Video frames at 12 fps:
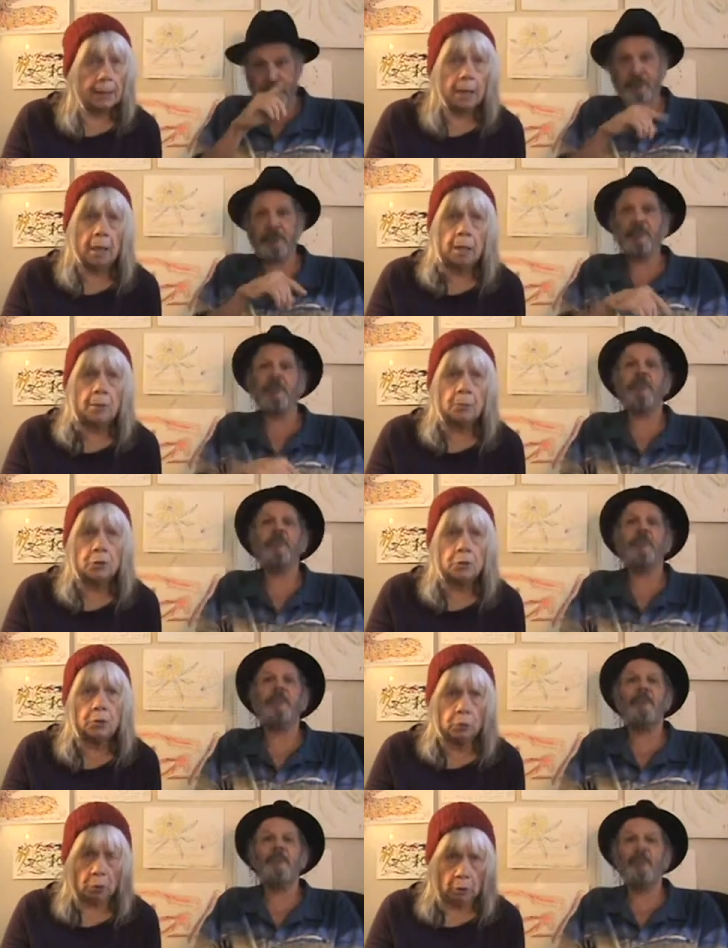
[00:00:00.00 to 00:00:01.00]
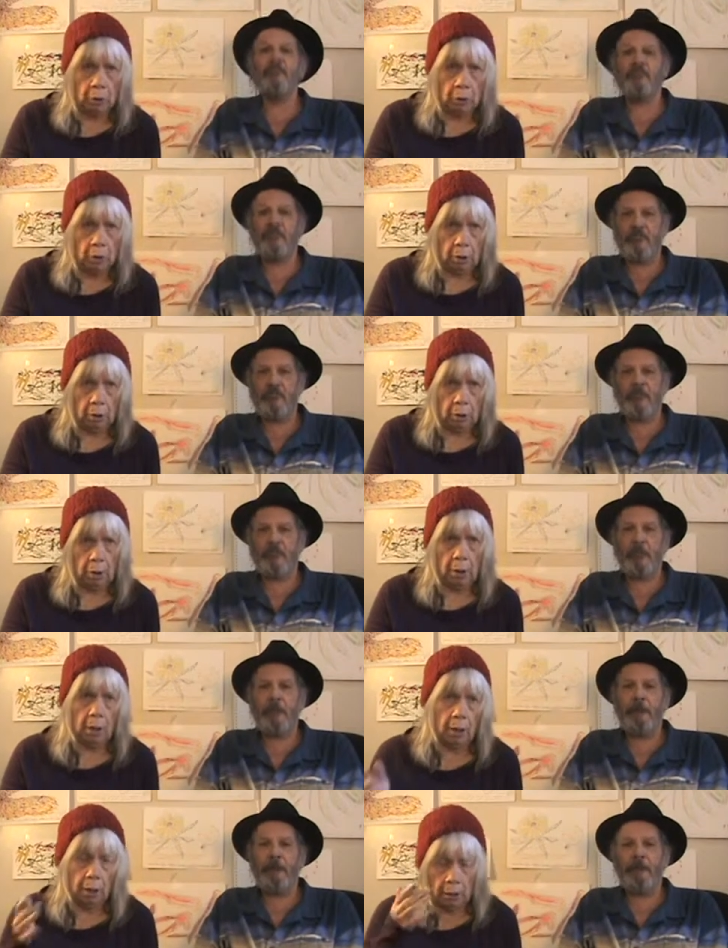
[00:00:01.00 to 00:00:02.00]
Speaker 1: come to
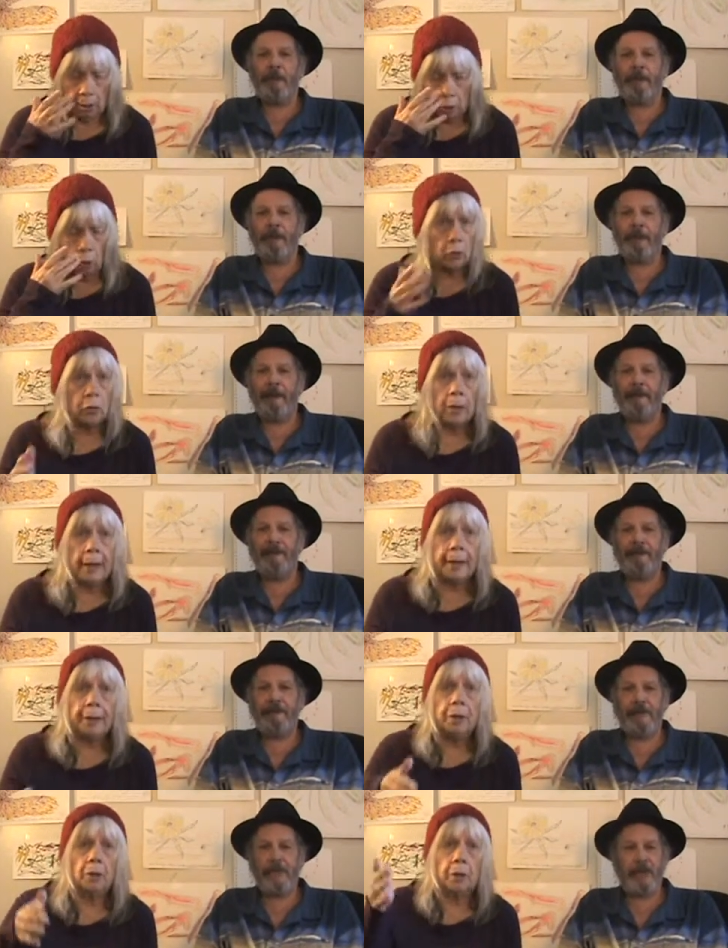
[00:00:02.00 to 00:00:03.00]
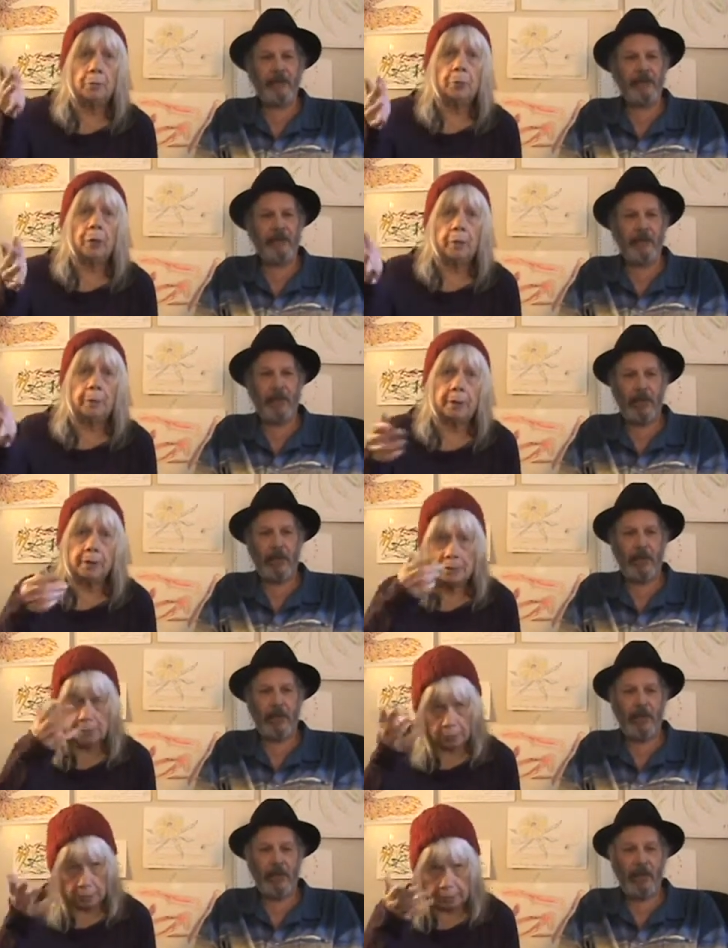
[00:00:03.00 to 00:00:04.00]
uh, notoriety or
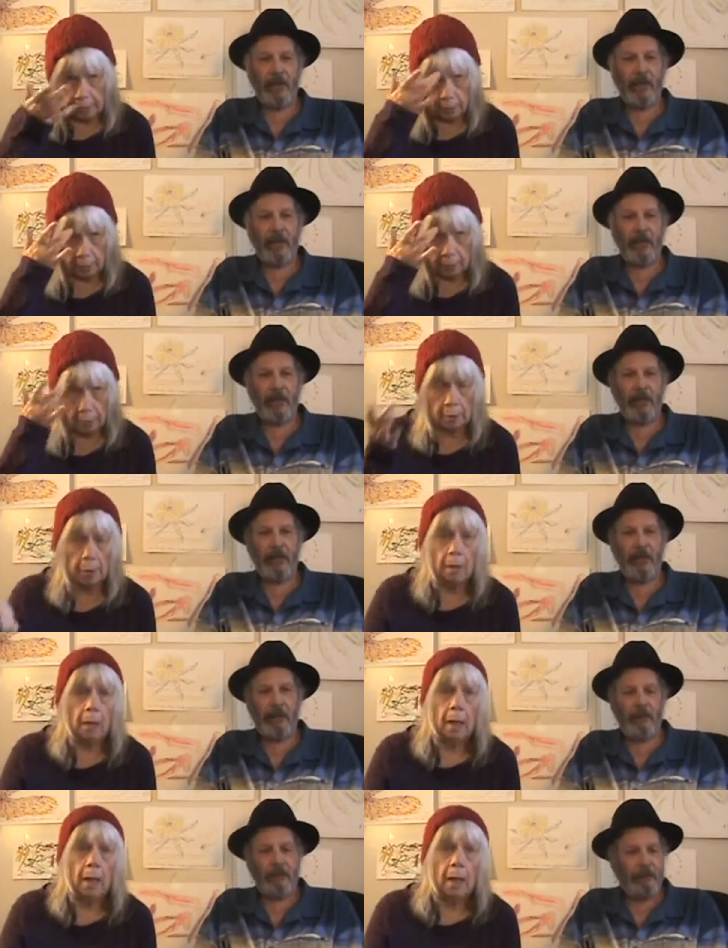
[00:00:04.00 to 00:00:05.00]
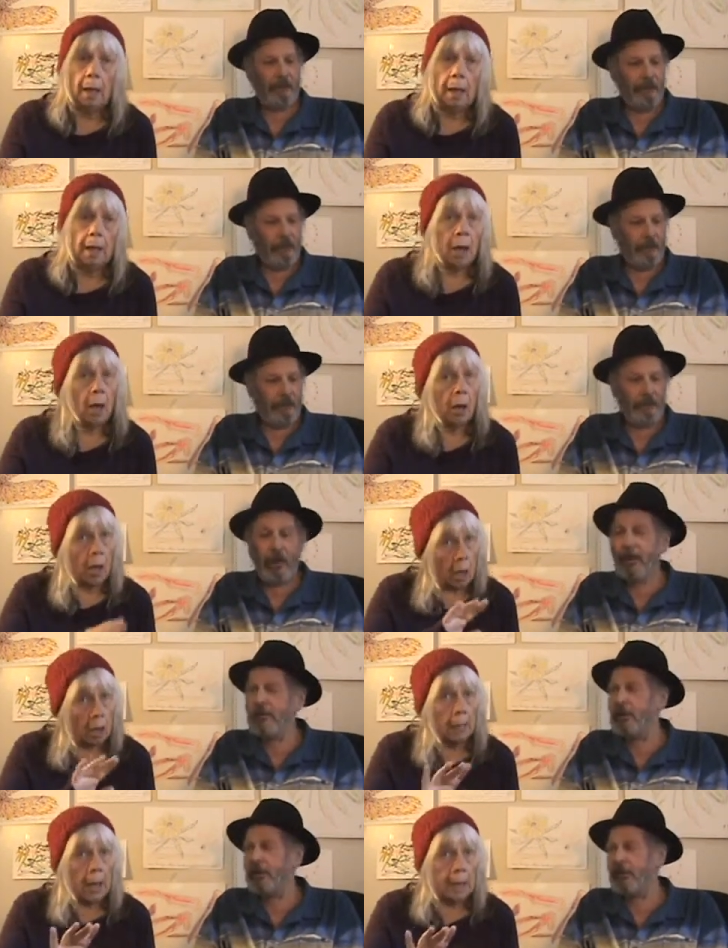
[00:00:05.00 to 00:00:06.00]
prominence or whatever you want to call it. Uh,
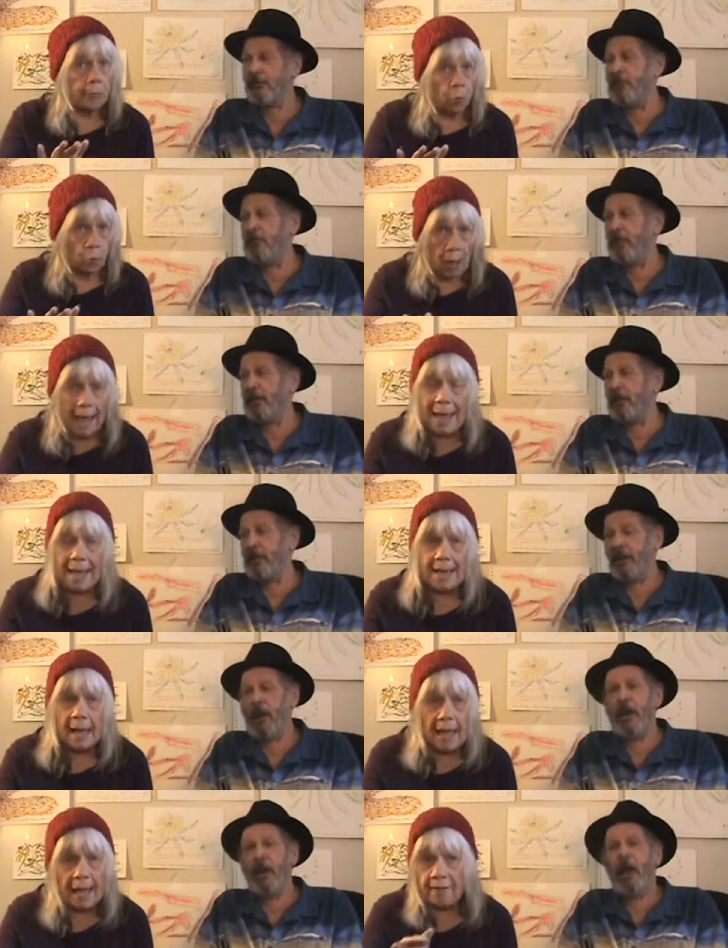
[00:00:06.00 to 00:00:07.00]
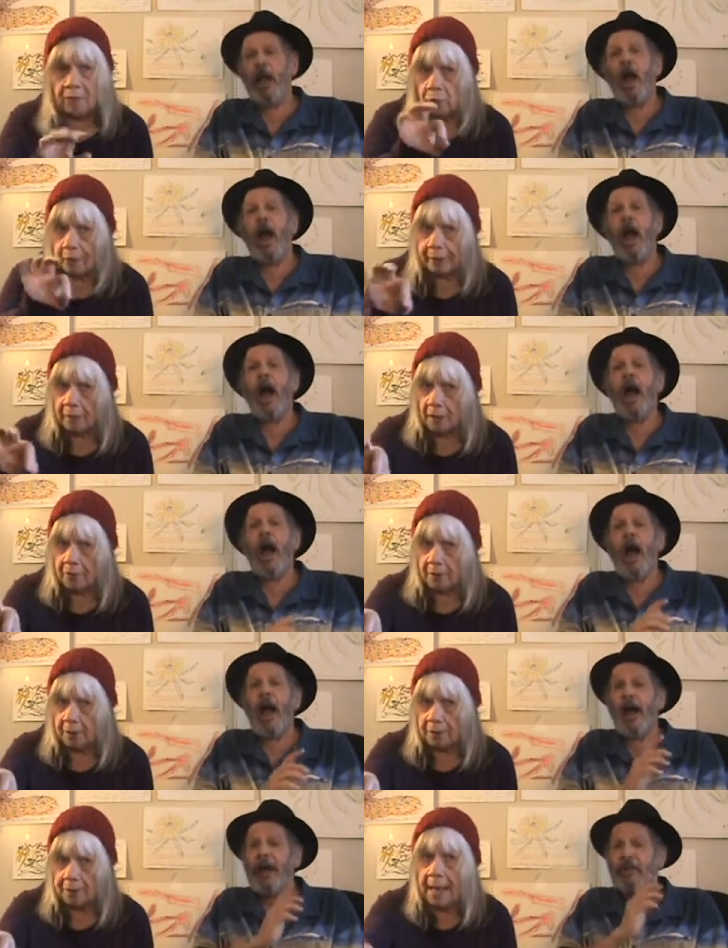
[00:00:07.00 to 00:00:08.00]
on my way, I haven't really got
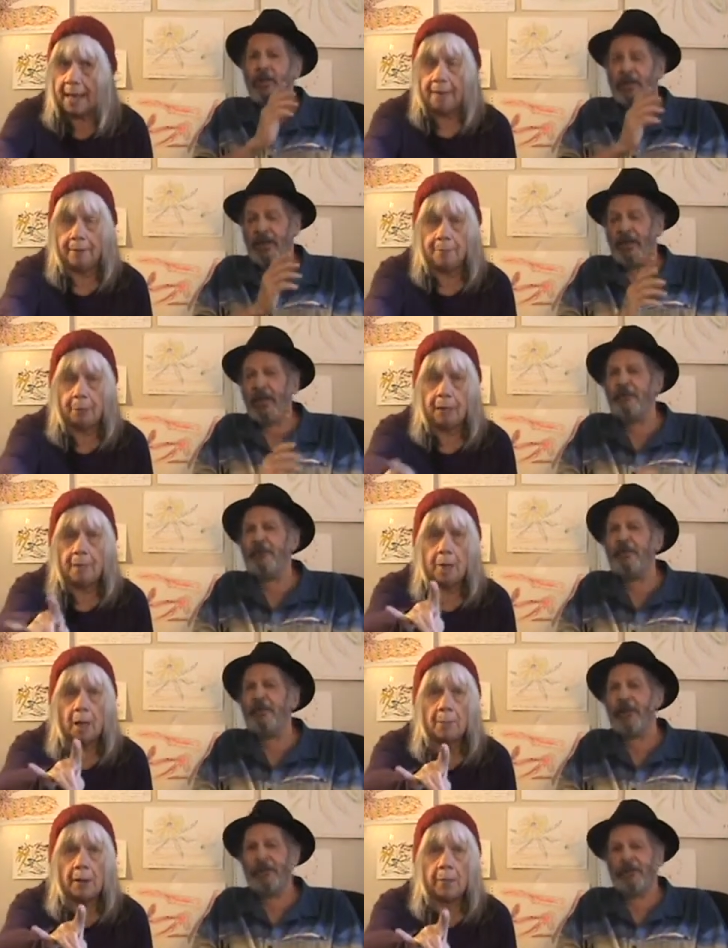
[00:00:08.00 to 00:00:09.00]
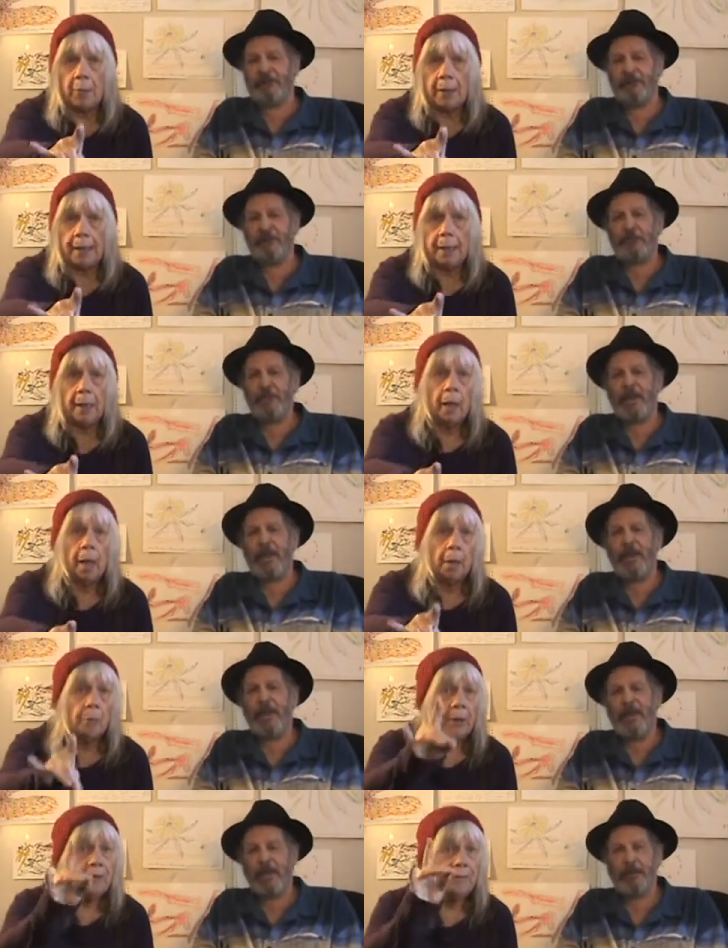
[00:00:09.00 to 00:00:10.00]
there yet, but I'm on my way
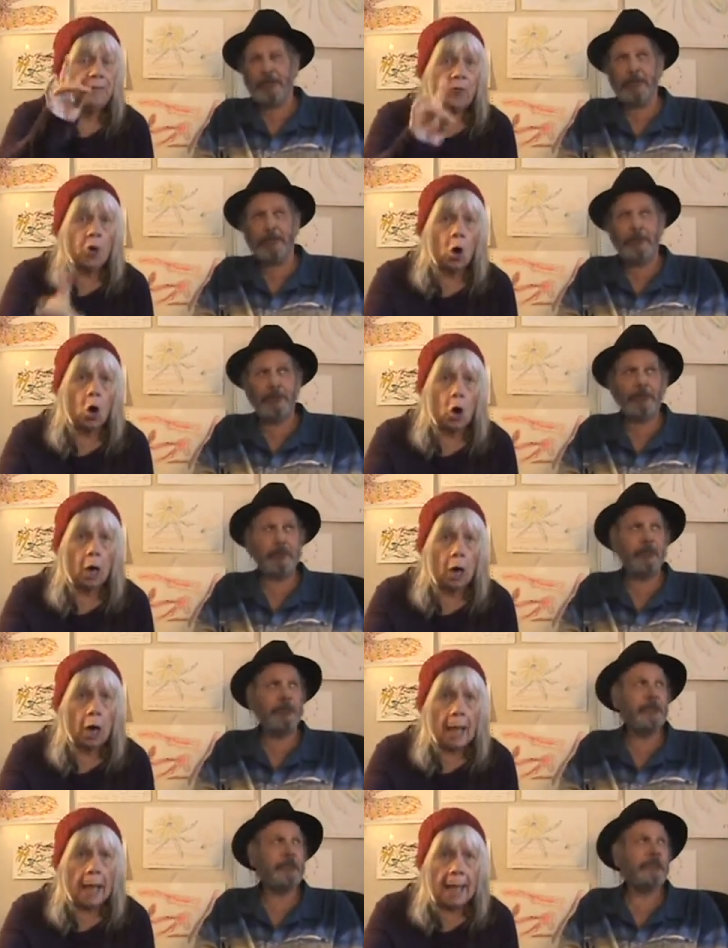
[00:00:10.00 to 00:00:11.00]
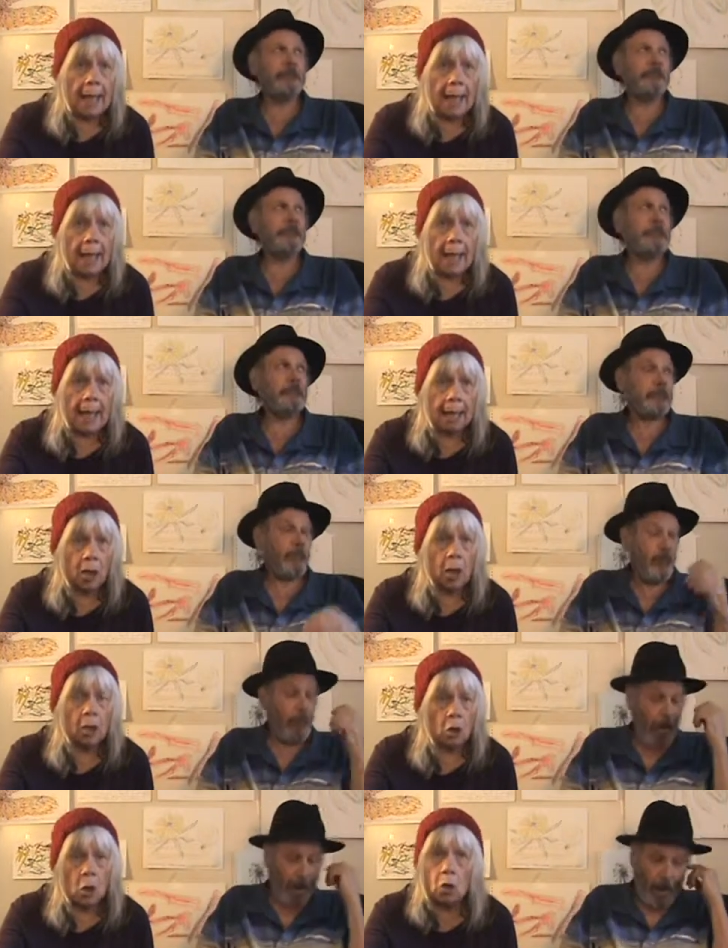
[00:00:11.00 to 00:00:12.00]
before I
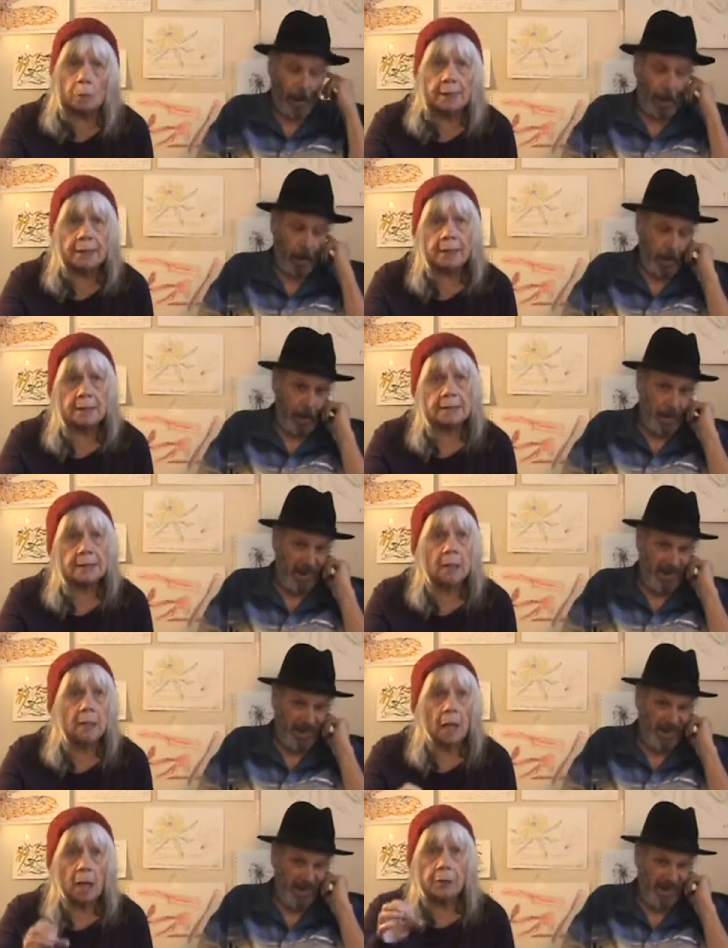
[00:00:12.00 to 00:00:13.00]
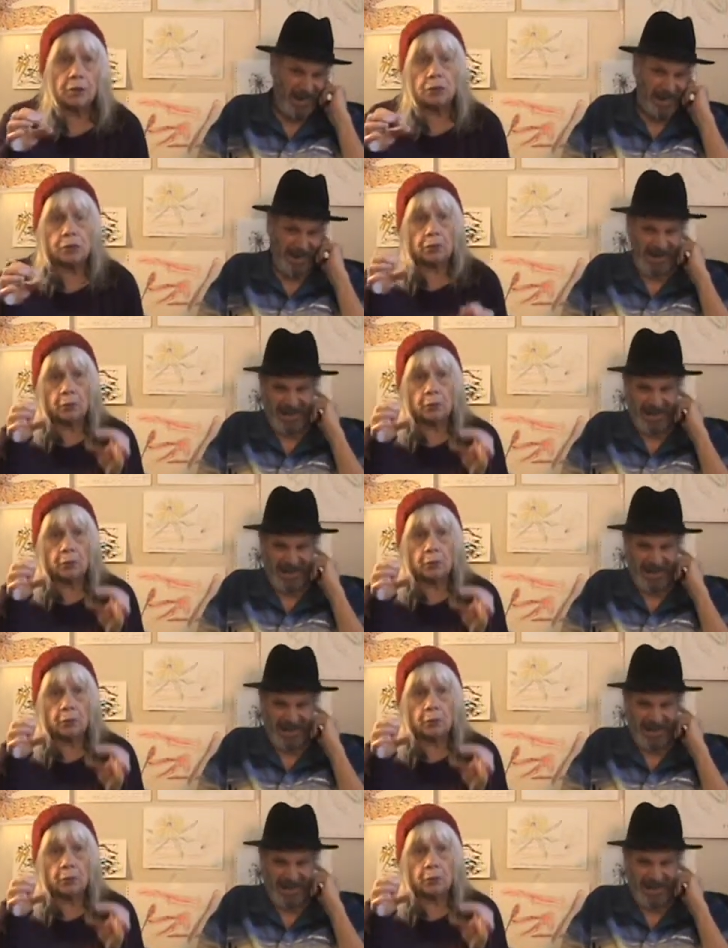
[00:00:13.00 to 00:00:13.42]
got old because I used to